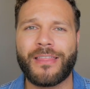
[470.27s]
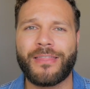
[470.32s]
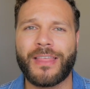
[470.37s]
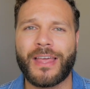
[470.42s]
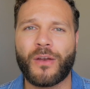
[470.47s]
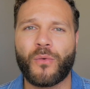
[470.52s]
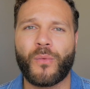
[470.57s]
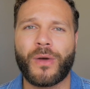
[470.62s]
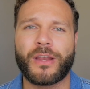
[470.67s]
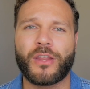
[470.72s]
and
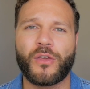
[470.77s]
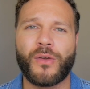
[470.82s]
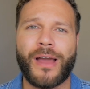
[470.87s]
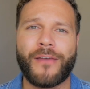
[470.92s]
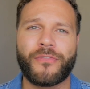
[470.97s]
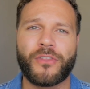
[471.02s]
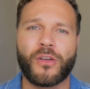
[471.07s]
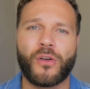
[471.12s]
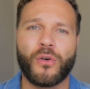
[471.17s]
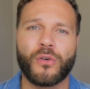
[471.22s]
then when you
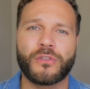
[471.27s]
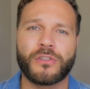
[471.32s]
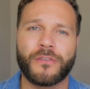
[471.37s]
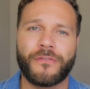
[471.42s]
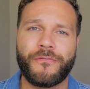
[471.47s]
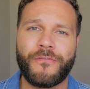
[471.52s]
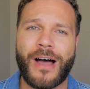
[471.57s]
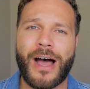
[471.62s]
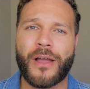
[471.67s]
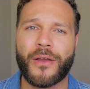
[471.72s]
have to go to
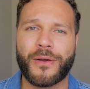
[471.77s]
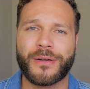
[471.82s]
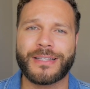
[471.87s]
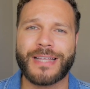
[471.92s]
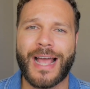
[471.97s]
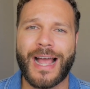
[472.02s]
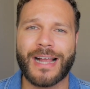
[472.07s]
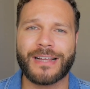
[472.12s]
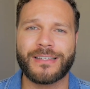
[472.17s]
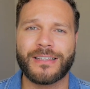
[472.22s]
file your
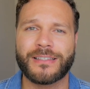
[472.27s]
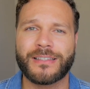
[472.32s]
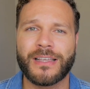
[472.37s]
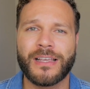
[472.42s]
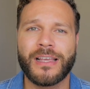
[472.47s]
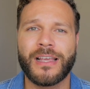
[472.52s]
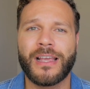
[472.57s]
taxes